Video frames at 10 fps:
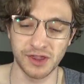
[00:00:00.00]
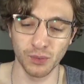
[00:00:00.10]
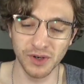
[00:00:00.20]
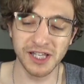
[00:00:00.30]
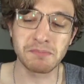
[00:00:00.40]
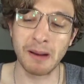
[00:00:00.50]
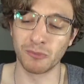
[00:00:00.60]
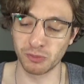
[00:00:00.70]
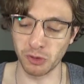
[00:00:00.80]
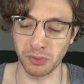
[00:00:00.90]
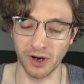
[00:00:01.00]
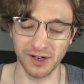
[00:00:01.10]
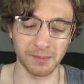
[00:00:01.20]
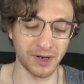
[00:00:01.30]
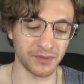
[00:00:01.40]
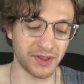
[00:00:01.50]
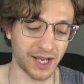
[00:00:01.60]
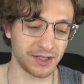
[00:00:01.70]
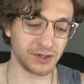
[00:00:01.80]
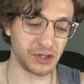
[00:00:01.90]
The really memorable part about
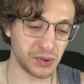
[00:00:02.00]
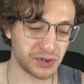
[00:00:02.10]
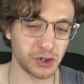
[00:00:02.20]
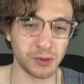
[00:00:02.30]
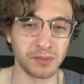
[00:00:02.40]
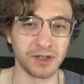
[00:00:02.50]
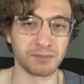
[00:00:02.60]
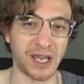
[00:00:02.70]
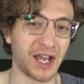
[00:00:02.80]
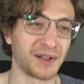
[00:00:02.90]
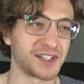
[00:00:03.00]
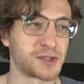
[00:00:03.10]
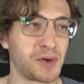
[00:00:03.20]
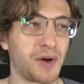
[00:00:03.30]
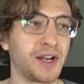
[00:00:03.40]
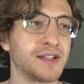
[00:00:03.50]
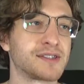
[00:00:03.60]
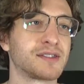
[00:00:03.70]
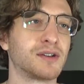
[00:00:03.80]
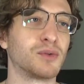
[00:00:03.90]
that YouTube panel
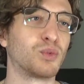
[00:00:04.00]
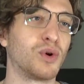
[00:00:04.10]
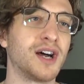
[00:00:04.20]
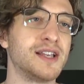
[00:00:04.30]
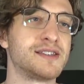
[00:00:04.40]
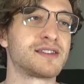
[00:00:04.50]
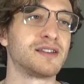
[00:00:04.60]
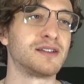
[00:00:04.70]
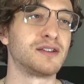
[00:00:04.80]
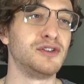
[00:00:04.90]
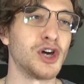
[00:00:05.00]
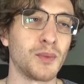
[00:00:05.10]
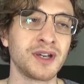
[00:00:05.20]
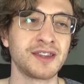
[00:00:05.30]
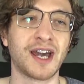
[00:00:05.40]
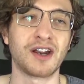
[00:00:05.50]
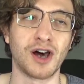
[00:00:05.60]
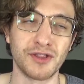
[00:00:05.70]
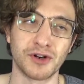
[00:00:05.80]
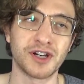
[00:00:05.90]
experience was knowing
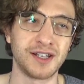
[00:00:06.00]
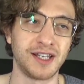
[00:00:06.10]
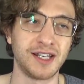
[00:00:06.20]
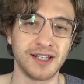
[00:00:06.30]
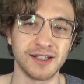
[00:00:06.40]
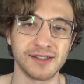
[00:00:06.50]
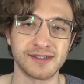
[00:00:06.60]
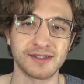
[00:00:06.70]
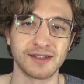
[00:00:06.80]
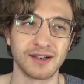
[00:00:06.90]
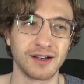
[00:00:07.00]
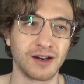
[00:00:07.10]
that other Canadians